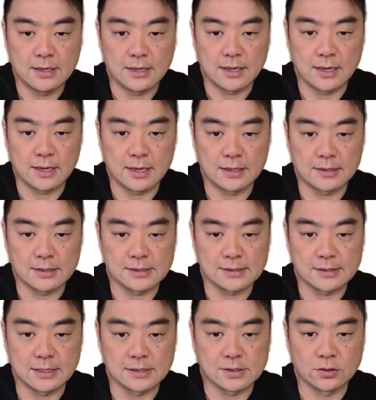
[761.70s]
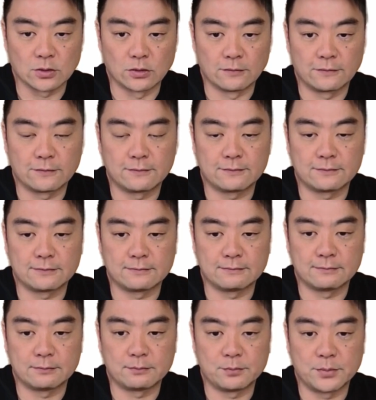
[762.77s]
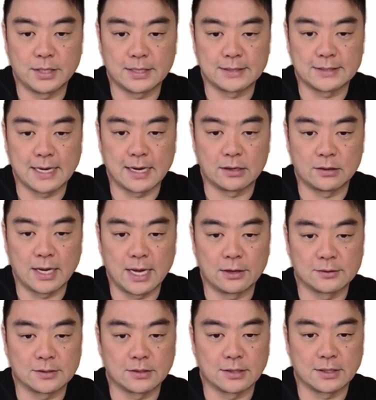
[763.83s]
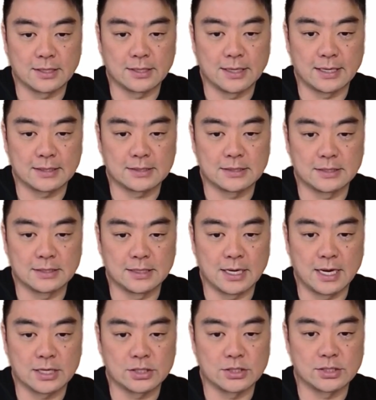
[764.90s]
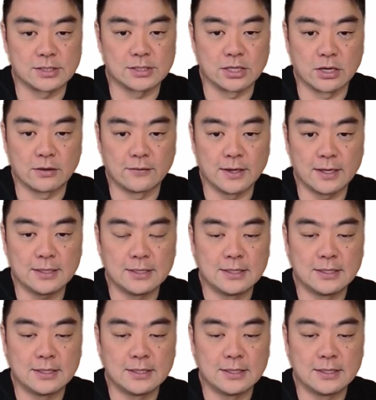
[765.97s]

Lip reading: And you can see it's sort of picked out how it's going to connect to ArcGIS Server.